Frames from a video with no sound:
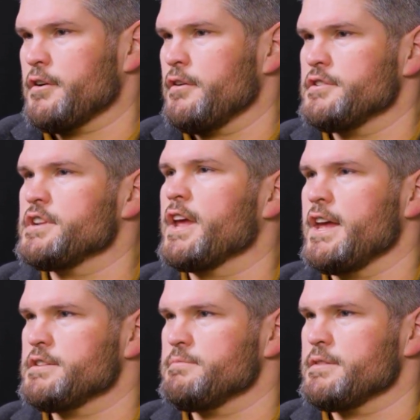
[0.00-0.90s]
encourage
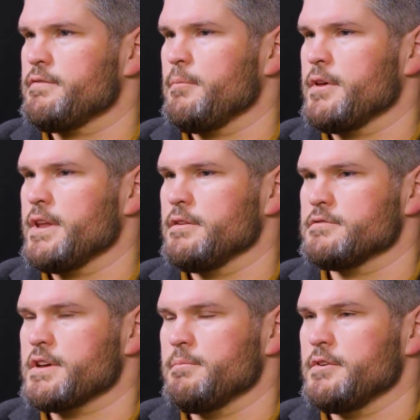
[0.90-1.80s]
engagement from within
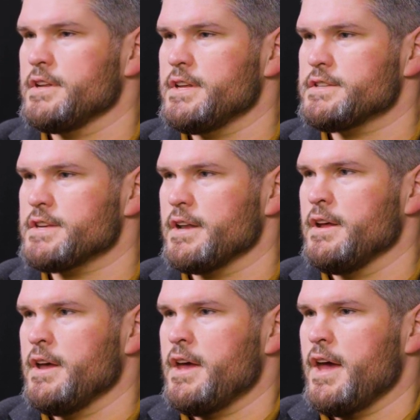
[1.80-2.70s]
those communities
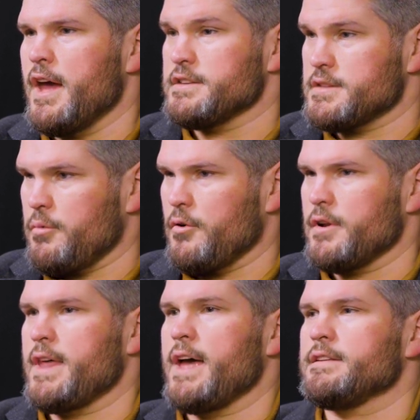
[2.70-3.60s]
and
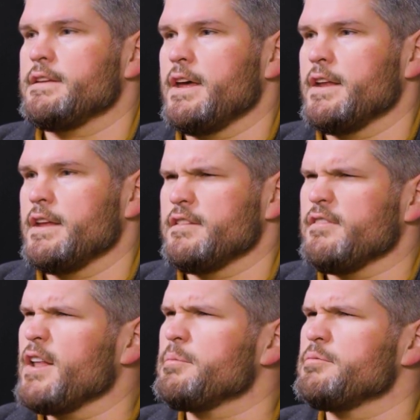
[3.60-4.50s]
support that, and then
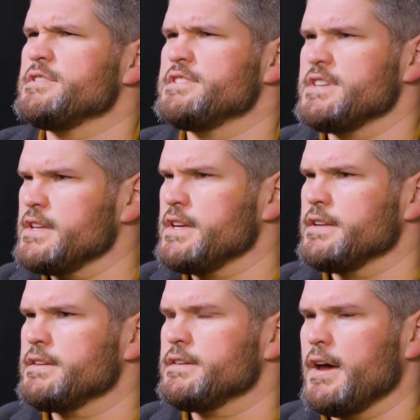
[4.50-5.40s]
develop
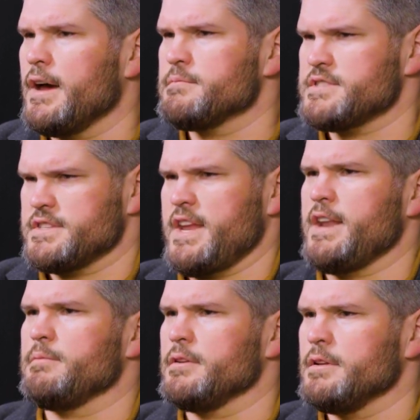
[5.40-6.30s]
resilient,
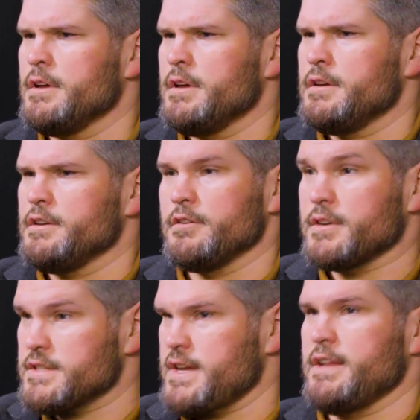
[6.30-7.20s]
sustainable,
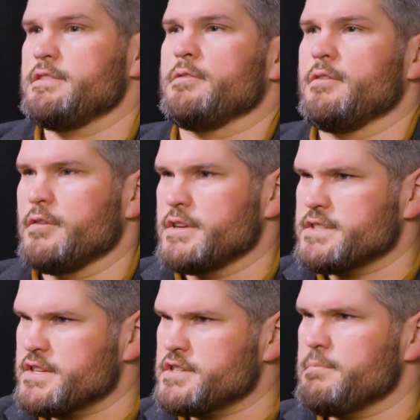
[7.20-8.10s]
consent or
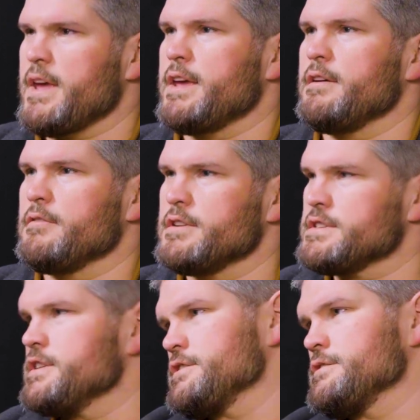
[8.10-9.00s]
decision-making or
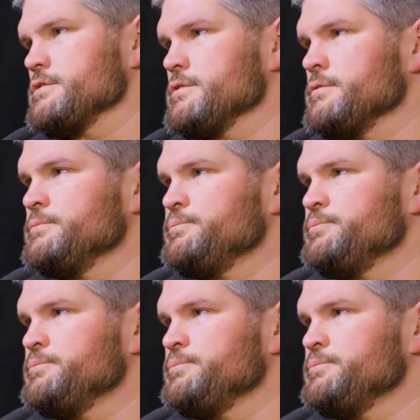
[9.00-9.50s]
decisions.